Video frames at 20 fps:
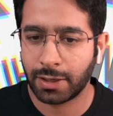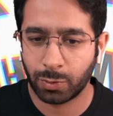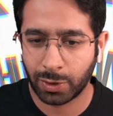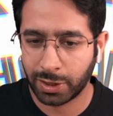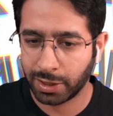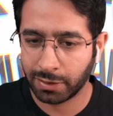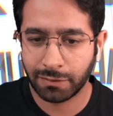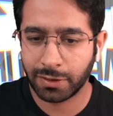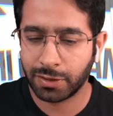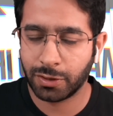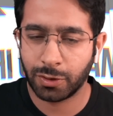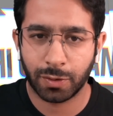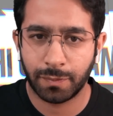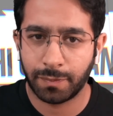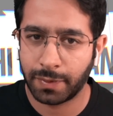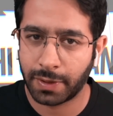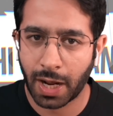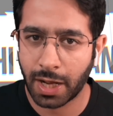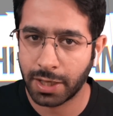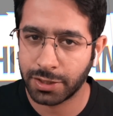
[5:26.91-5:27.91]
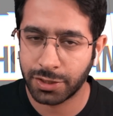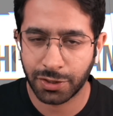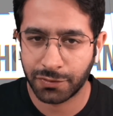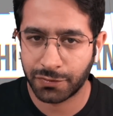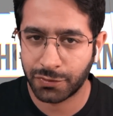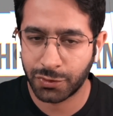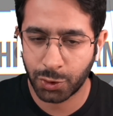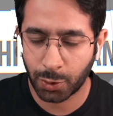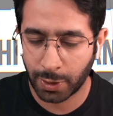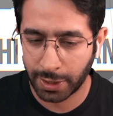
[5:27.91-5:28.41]
whatever your branch
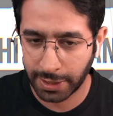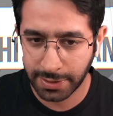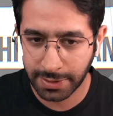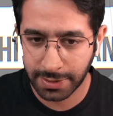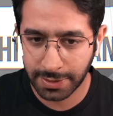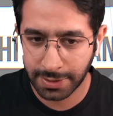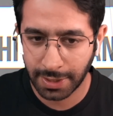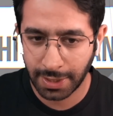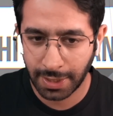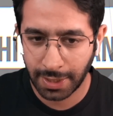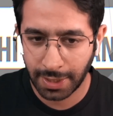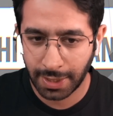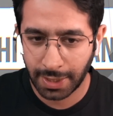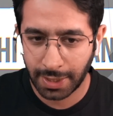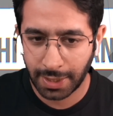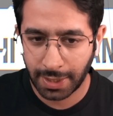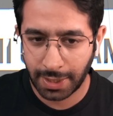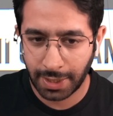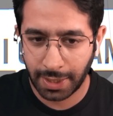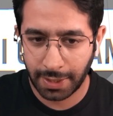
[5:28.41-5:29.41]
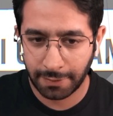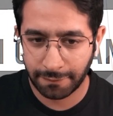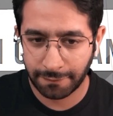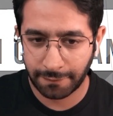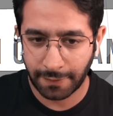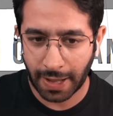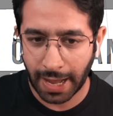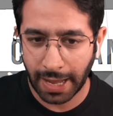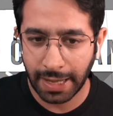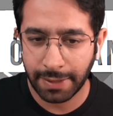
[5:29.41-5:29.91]
of choice, if
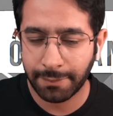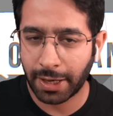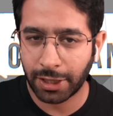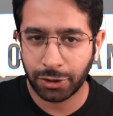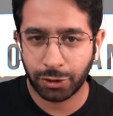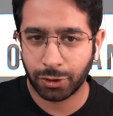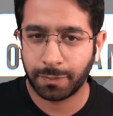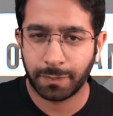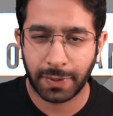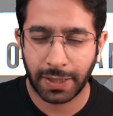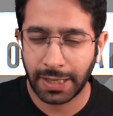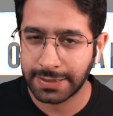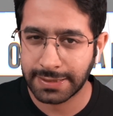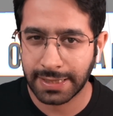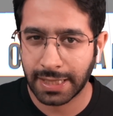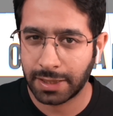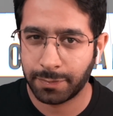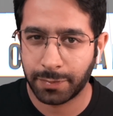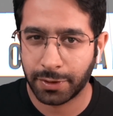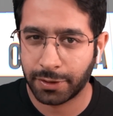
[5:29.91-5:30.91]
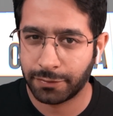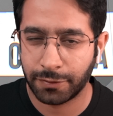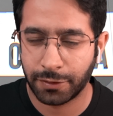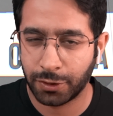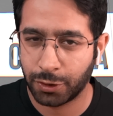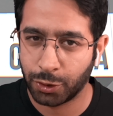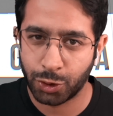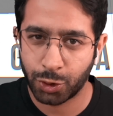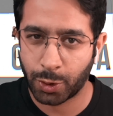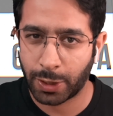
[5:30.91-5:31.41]
I am at your place, I'll prefer
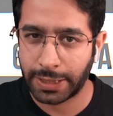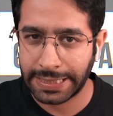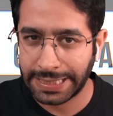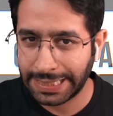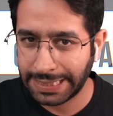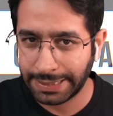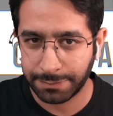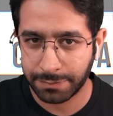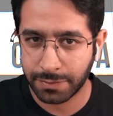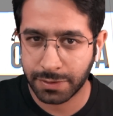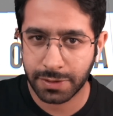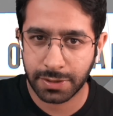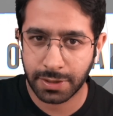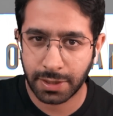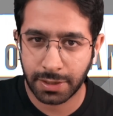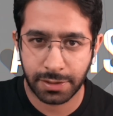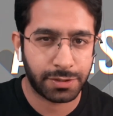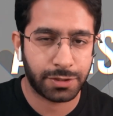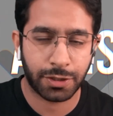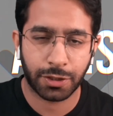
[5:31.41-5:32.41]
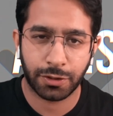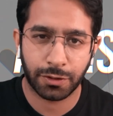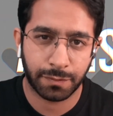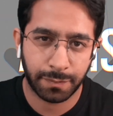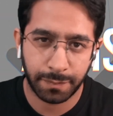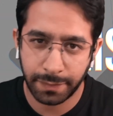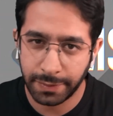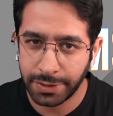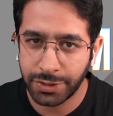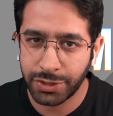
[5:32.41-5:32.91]
to join Aims instead of
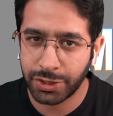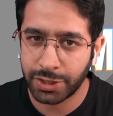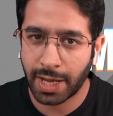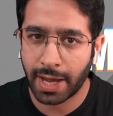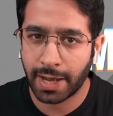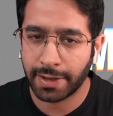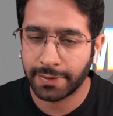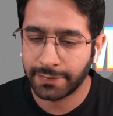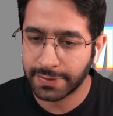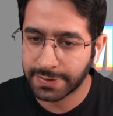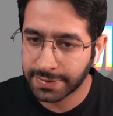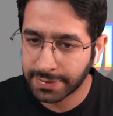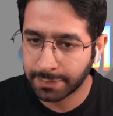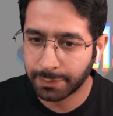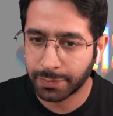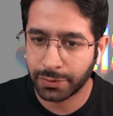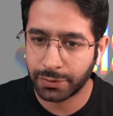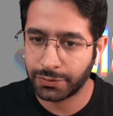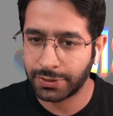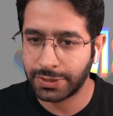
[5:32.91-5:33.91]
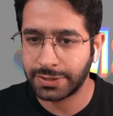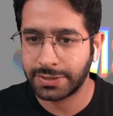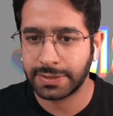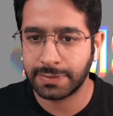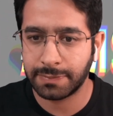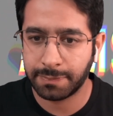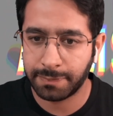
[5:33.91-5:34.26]
PGI. The simple reason